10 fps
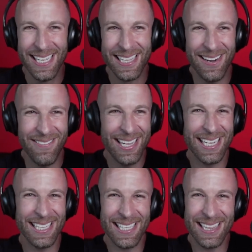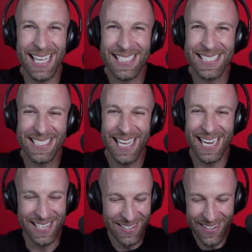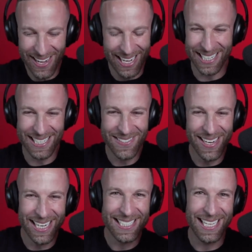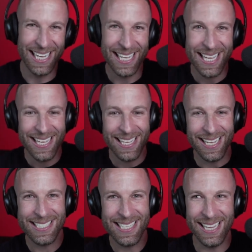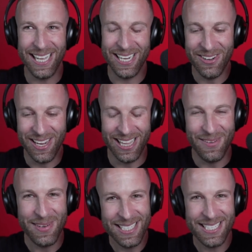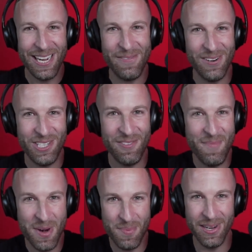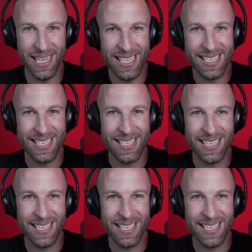Then we get into lenses. Dan, you know how it is, man. It's like, it's that like, okay, let me decide first if I'm going to bring it. Yeah.